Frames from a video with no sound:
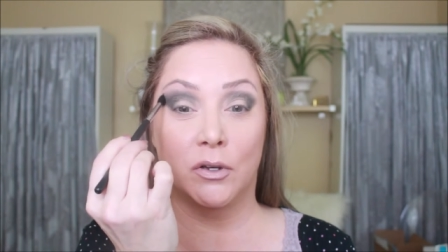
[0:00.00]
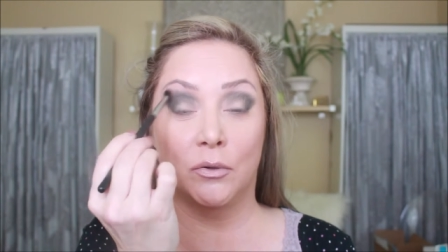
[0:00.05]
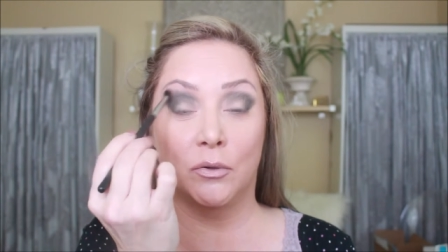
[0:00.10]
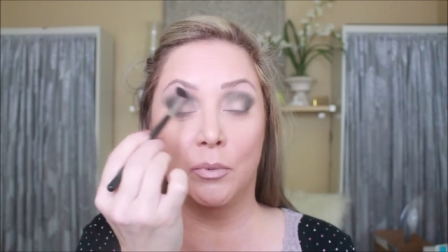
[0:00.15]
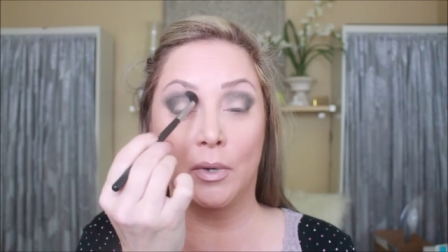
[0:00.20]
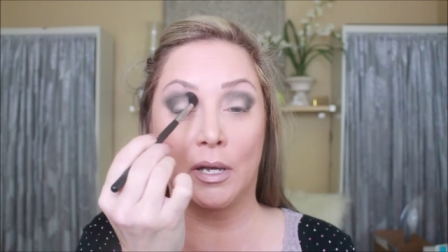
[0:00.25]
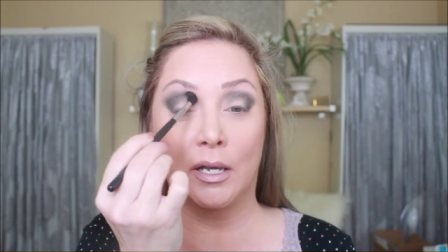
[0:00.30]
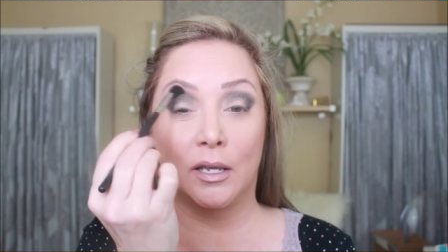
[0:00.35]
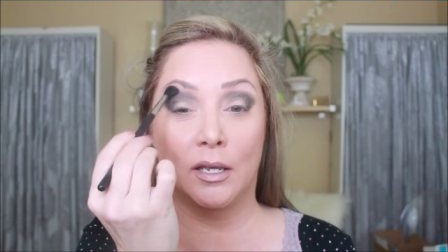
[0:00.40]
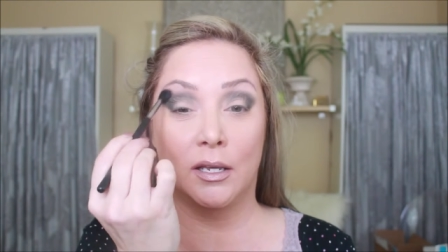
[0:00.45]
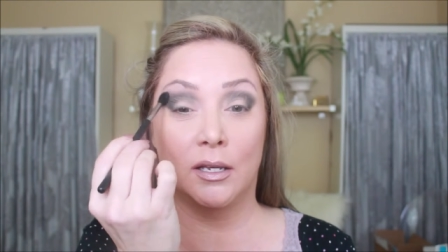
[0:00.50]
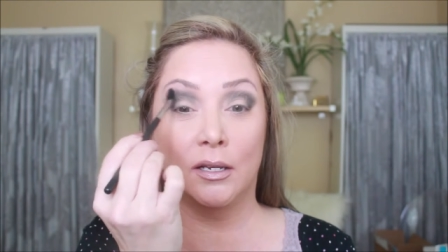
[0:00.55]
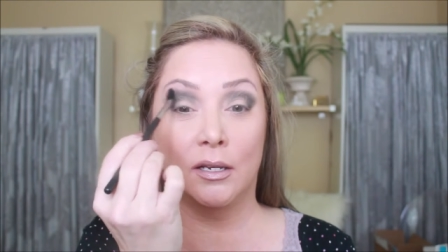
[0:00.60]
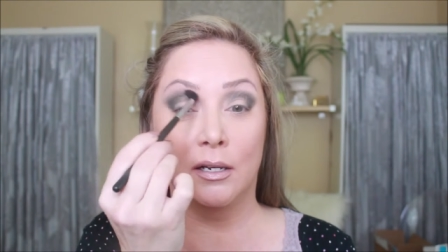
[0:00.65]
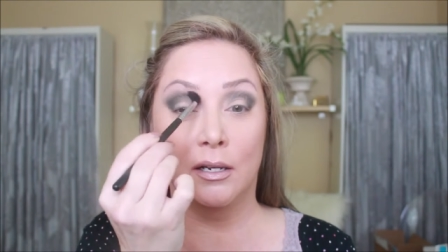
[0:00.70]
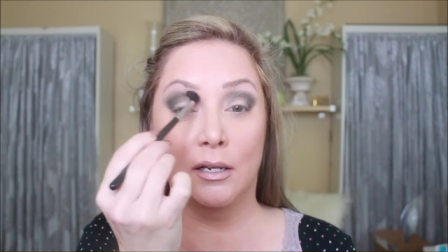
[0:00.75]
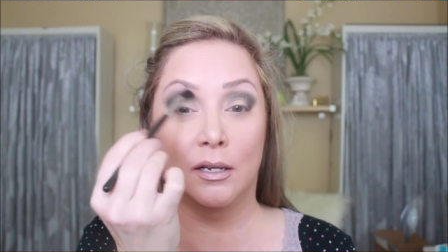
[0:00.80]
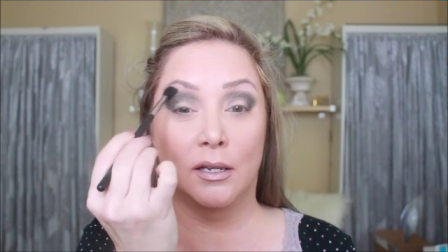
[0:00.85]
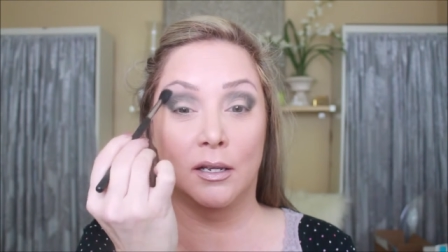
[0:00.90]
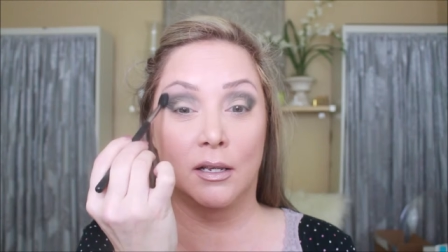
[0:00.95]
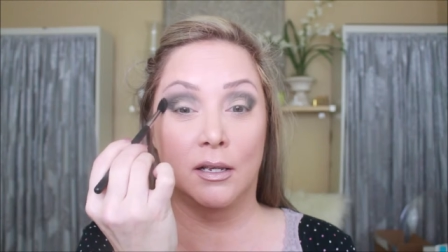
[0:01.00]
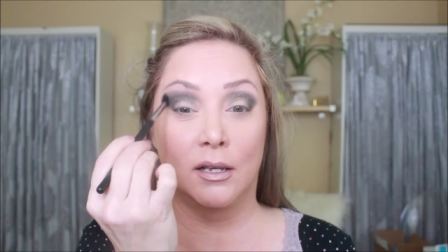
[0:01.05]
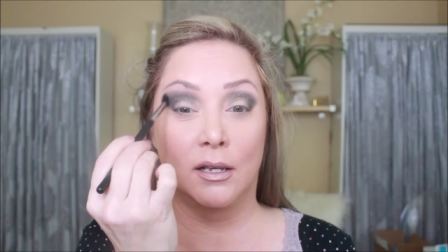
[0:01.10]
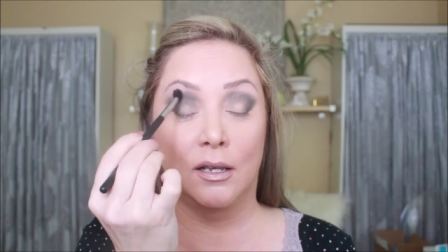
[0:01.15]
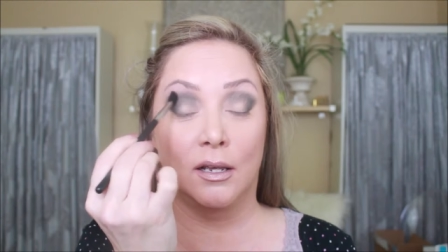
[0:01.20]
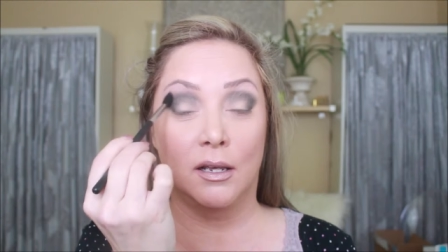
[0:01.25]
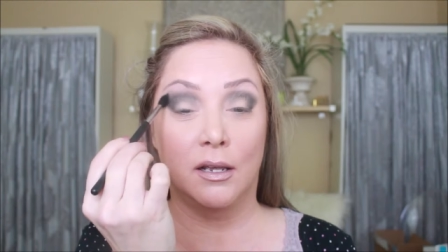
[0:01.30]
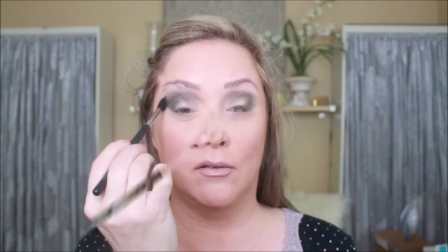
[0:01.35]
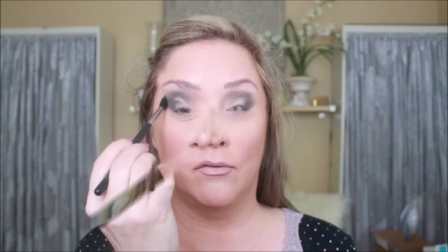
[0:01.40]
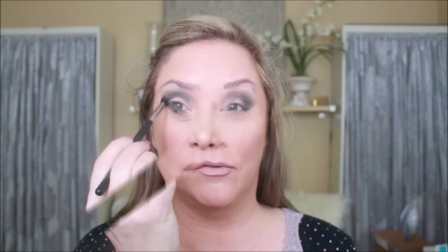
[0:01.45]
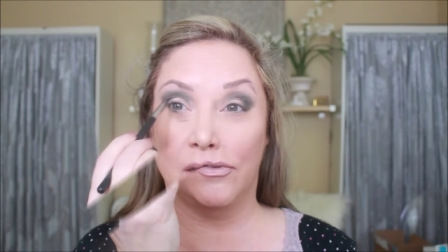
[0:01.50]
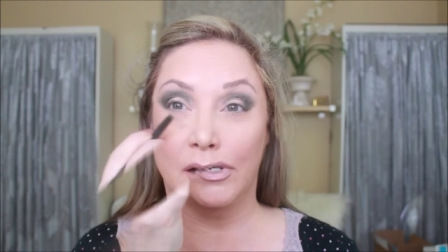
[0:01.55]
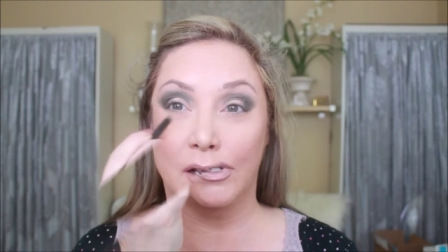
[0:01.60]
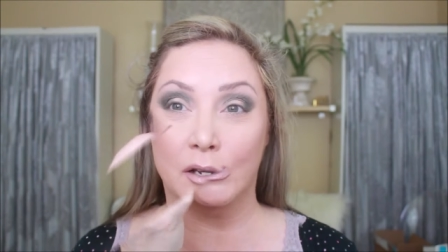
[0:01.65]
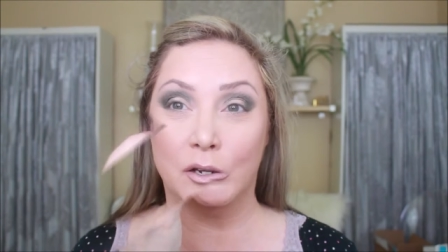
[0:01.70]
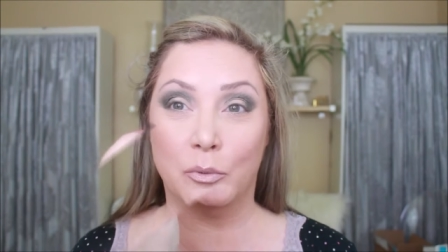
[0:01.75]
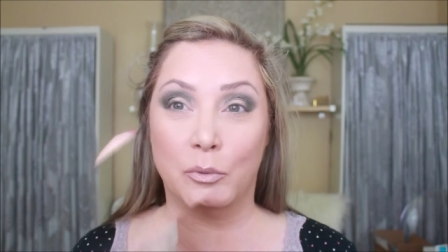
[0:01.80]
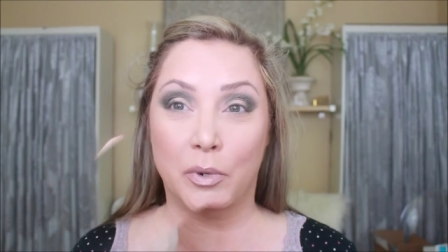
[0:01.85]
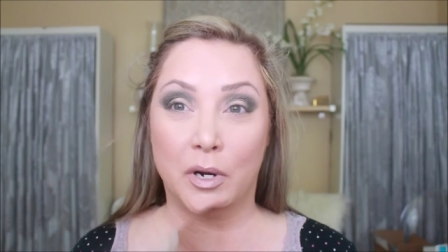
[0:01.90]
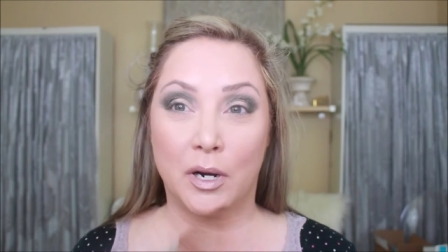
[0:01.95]
go back in and
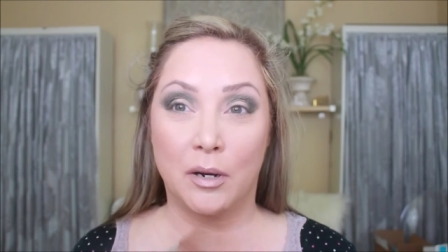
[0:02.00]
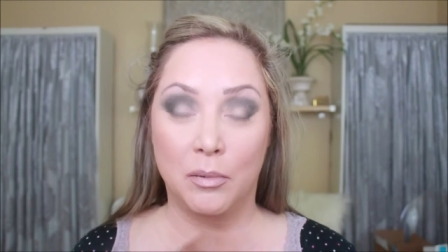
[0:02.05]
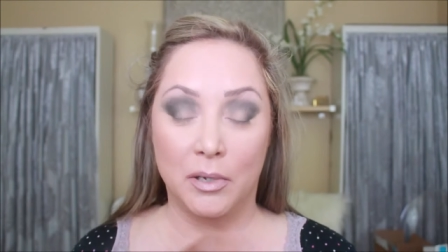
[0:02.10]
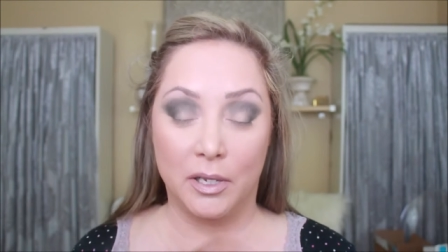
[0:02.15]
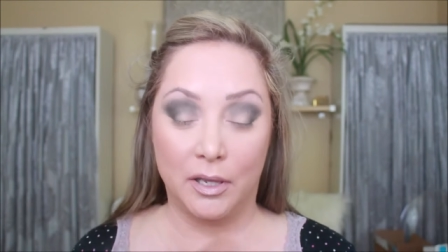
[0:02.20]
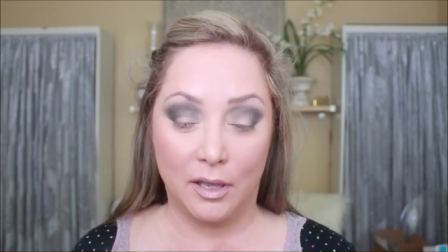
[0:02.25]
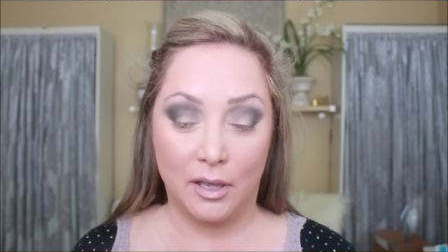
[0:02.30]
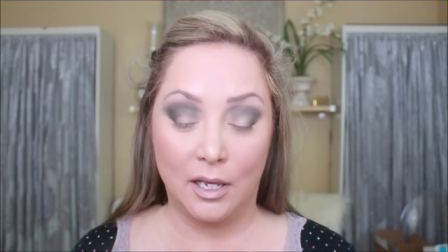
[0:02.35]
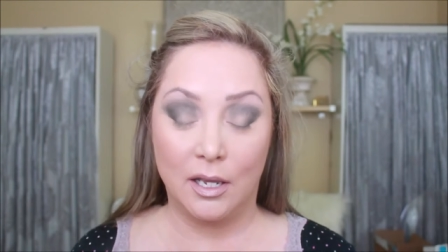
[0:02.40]
fix You're my right eye.